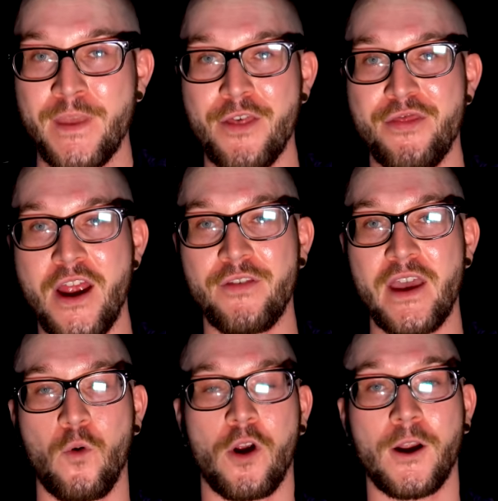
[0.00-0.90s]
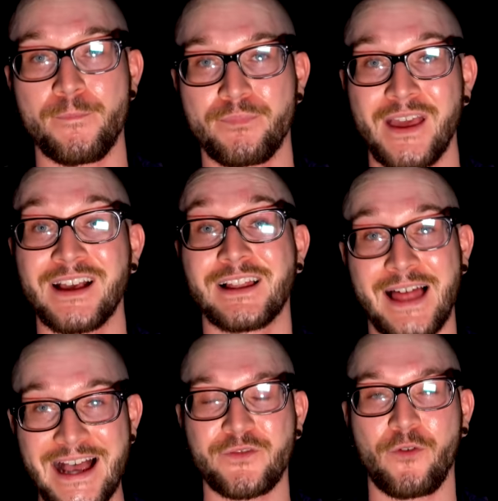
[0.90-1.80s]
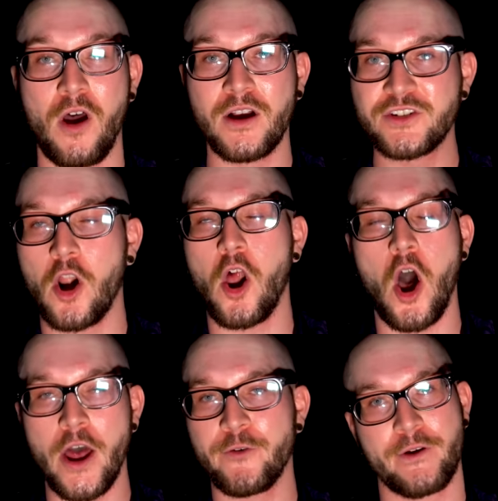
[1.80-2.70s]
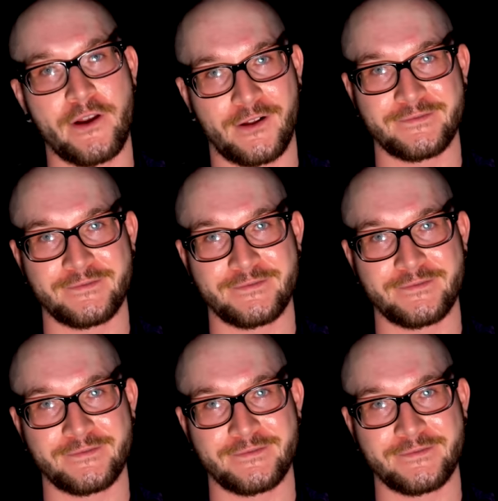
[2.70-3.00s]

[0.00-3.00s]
and there they were. Glass frogs are unreal.